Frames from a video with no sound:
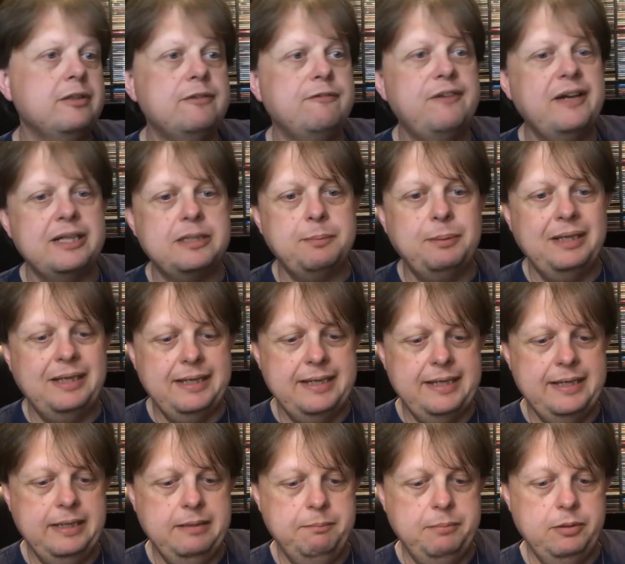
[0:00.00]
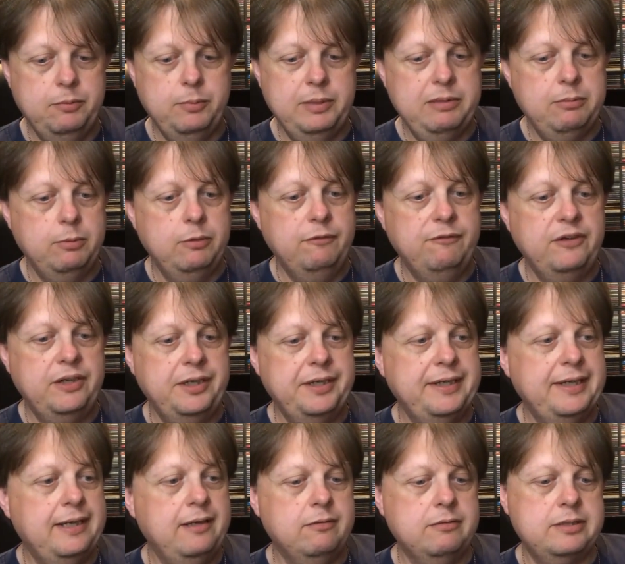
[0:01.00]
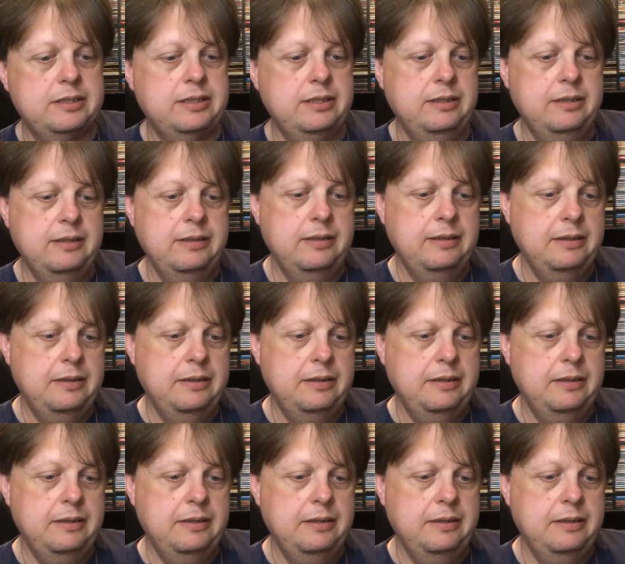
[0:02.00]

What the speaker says: won't affect playing, but we will find out.